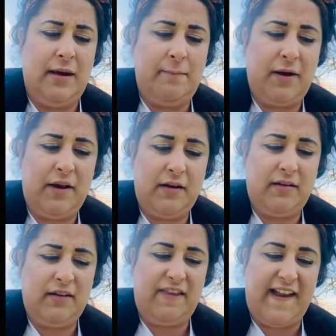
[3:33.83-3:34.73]
But
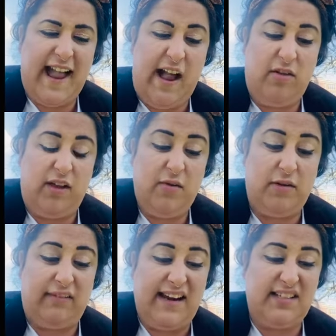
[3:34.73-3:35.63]
think how low the
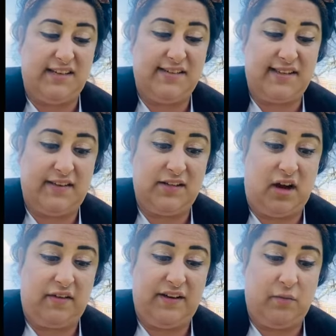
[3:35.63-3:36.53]
rent is, said the
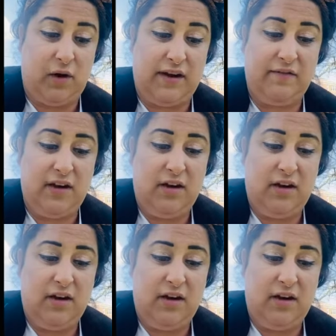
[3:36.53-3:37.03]
tall, thin wife.